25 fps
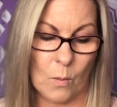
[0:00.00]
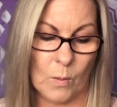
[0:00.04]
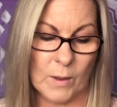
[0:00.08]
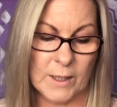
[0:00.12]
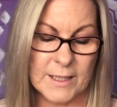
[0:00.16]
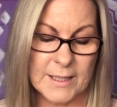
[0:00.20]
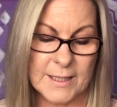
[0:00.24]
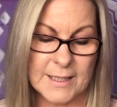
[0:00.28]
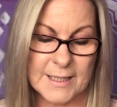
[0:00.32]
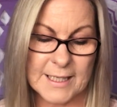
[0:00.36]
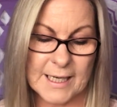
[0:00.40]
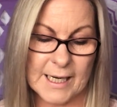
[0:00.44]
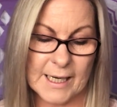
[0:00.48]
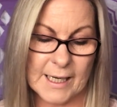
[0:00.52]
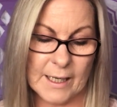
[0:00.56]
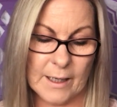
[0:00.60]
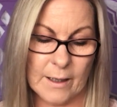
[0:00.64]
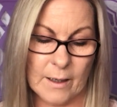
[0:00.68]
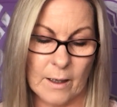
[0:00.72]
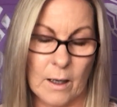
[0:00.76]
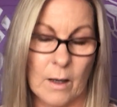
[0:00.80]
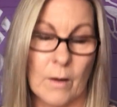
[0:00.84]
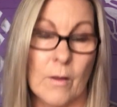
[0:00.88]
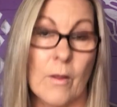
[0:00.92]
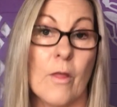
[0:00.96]
Wednesday,
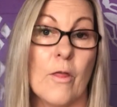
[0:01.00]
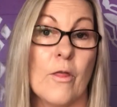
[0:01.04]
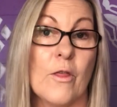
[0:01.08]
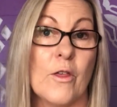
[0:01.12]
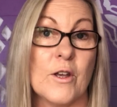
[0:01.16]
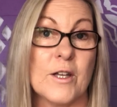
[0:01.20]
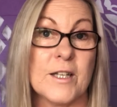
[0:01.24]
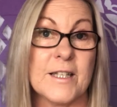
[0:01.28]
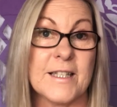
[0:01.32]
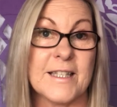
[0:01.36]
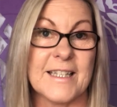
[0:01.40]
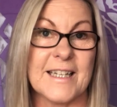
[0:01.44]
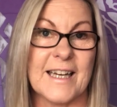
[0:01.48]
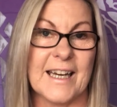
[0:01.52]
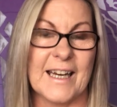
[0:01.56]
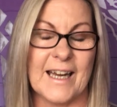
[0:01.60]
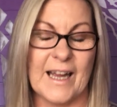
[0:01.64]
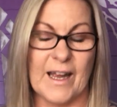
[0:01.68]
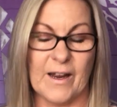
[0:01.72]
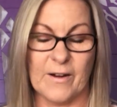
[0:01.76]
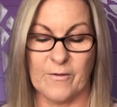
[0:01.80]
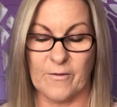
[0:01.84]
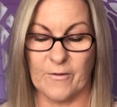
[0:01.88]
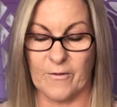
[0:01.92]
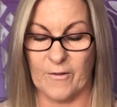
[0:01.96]
Thursday,
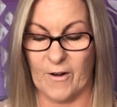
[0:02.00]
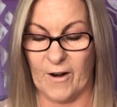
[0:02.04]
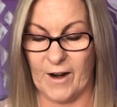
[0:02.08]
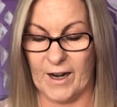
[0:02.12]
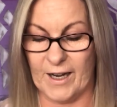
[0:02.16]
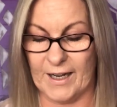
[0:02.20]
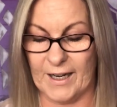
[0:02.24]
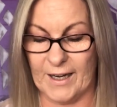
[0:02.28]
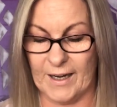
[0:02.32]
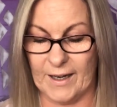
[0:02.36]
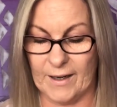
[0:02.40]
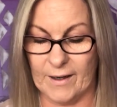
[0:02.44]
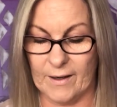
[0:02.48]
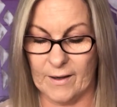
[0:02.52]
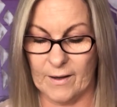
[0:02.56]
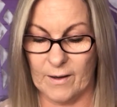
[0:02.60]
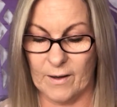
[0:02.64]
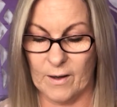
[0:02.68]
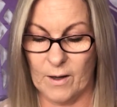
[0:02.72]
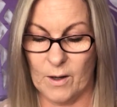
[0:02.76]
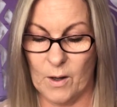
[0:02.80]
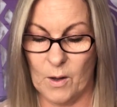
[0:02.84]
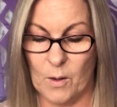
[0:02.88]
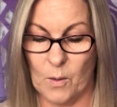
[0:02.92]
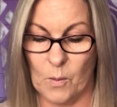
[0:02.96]
and Friday.
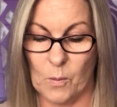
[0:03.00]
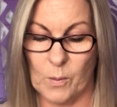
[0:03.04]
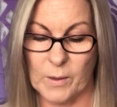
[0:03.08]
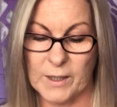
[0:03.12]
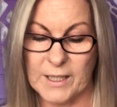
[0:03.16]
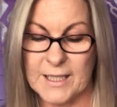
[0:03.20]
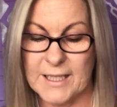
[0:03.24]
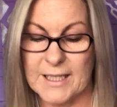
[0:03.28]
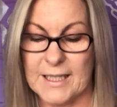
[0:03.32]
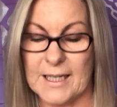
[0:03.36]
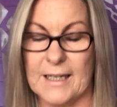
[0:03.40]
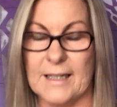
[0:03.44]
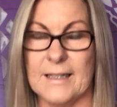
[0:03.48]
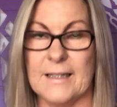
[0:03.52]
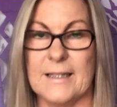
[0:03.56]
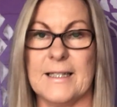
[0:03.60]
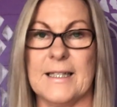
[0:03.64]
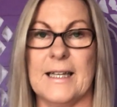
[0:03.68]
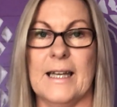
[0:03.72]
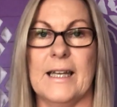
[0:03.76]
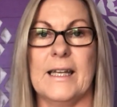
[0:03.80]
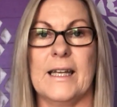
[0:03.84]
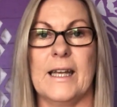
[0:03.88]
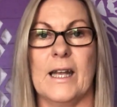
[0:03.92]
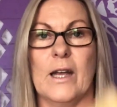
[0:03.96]
Winter,
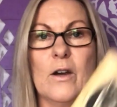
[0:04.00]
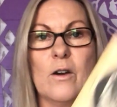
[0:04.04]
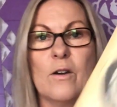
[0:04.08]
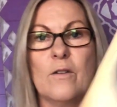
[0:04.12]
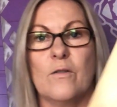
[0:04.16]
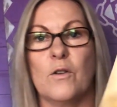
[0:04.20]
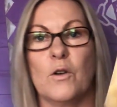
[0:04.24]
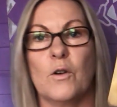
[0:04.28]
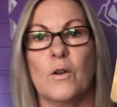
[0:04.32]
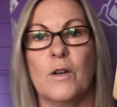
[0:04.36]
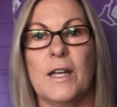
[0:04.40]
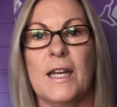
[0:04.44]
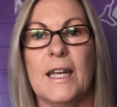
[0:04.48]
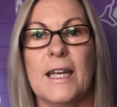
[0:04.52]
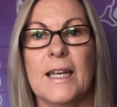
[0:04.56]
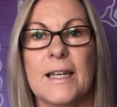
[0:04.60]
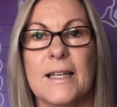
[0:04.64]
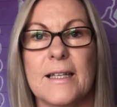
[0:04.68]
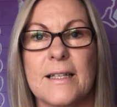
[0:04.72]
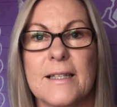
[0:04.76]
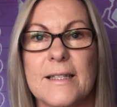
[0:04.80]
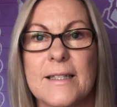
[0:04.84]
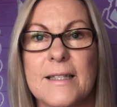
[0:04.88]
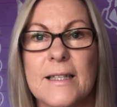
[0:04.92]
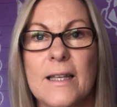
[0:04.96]
take care of your
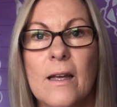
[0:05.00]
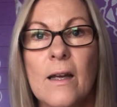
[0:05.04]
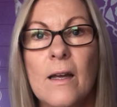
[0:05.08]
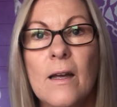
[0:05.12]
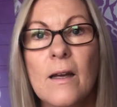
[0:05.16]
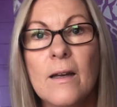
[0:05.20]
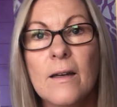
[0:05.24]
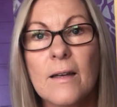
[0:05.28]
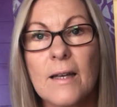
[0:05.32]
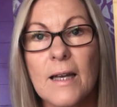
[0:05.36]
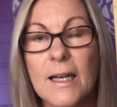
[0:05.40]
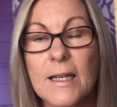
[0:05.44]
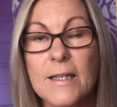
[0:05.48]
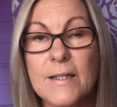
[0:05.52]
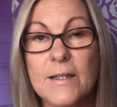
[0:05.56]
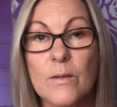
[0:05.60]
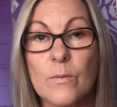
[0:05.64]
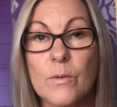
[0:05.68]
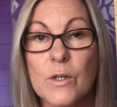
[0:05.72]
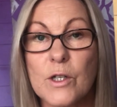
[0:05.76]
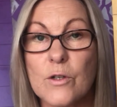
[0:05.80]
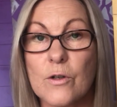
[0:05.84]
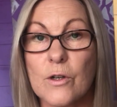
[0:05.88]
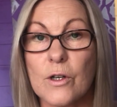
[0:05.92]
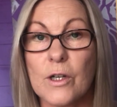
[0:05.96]
needs. Okay, so
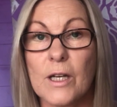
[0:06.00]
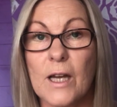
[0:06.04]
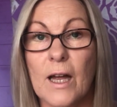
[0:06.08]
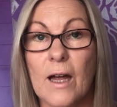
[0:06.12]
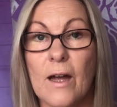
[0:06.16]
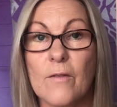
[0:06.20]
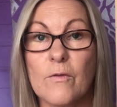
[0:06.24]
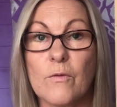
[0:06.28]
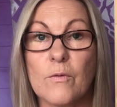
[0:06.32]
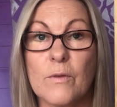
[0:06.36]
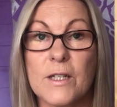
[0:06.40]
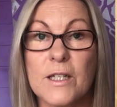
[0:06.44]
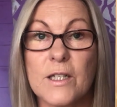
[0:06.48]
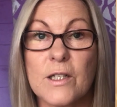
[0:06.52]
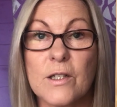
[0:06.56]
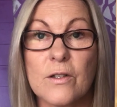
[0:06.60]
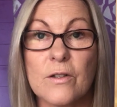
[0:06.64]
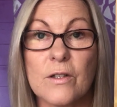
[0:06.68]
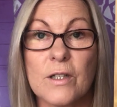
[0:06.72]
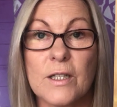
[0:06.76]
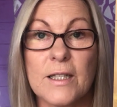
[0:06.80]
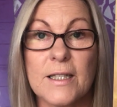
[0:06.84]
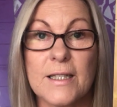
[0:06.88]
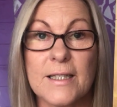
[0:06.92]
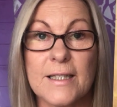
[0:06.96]
we don't have winter
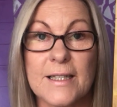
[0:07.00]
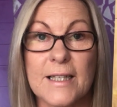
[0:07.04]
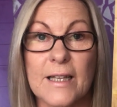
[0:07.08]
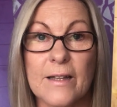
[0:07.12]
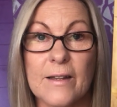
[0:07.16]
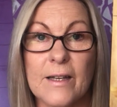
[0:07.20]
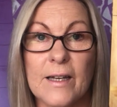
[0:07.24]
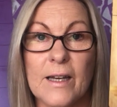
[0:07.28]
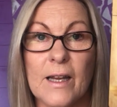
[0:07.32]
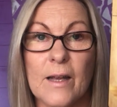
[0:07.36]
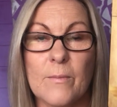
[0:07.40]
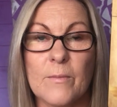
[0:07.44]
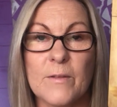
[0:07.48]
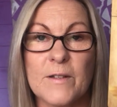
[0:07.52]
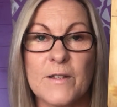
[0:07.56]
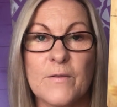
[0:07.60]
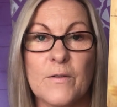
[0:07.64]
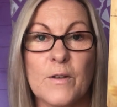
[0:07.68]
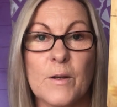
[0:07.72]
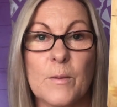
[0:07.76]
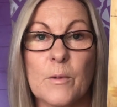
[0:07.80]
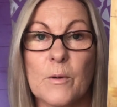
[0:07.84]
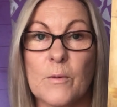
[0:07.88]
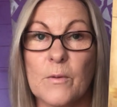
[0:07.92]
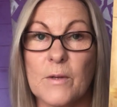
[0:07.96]
in the southern
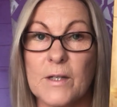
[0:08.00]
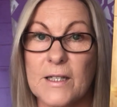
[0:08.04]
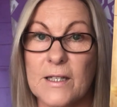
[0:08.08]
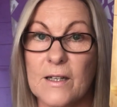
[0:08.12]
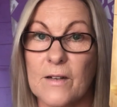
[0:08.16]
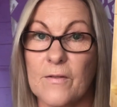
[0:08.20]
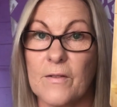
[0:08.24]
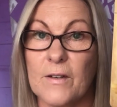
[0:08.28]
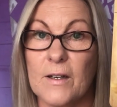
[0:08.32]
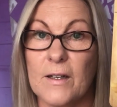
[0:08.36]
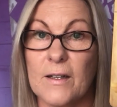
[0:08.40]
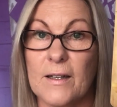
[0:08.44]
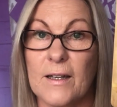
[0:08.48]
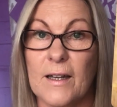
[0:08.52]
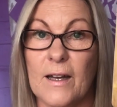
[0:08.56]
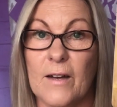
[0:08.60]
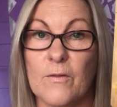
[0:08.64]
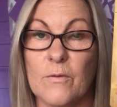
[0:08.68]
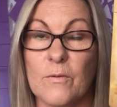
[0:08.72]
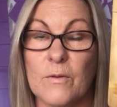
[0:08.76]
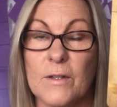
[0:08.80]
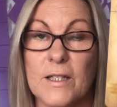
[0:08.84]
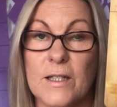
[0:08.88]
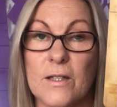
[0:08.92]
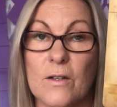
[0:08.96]
hemisphere, but we definitely
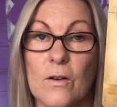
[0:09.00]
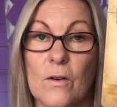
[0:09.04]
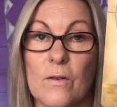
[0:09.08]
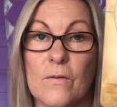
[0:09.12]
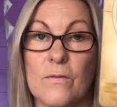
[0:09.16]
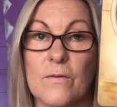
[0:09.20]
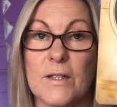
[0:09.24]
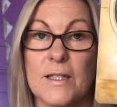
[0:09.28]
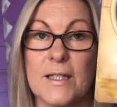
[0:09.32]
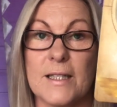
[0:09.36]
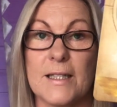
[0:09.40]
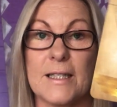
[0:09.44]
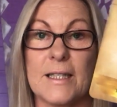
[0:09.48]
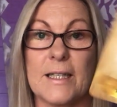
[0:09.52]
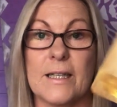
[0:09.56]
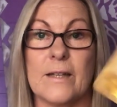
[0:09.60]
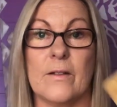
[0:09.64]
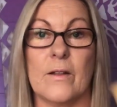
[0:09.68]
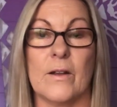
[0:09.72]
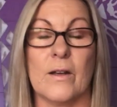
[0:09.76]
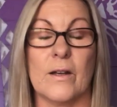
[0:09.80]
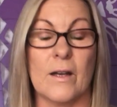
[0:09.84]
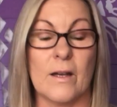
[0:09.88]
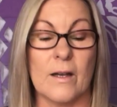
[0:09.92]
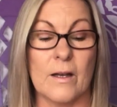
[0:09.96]
have winter, obviously,
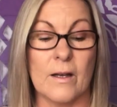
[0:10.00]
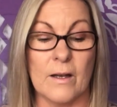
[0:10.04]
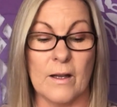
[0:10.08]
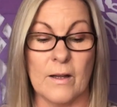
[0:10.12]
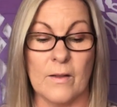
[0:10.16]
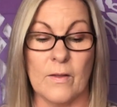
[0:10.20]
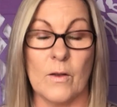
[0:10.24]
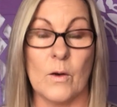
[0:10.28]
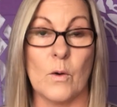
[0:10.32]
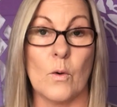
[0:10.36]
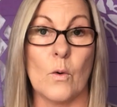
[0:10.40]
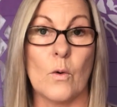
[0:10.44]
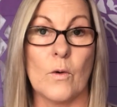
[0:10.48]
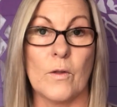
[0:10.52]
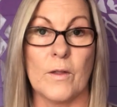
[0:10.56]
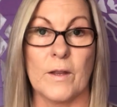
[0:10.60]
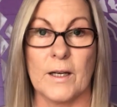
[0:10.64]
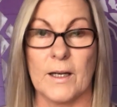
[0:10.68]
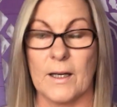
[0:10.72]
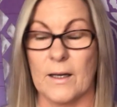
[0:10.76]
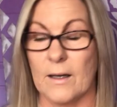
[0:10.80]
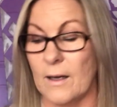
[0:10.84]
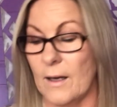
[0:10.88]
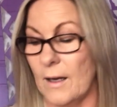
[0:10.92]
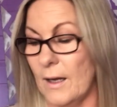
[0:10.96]
in the
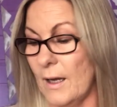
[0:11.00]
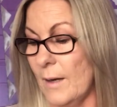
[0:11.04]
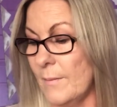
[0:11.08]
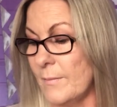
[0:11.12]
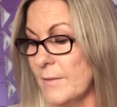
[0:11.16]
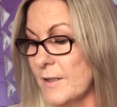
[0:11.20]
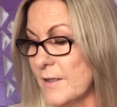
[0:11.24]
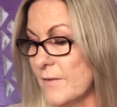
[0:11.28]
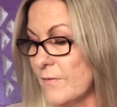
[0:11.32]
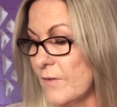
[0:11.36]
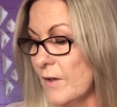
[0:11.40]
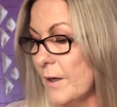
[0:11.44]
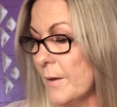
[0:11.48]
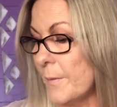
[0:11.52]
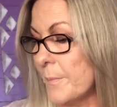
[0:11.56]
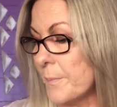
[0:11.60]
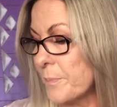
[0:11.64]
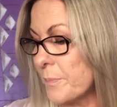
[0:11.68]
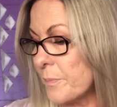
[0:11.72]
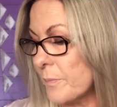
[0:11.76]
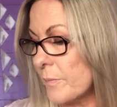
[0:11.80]
northern hemisphere.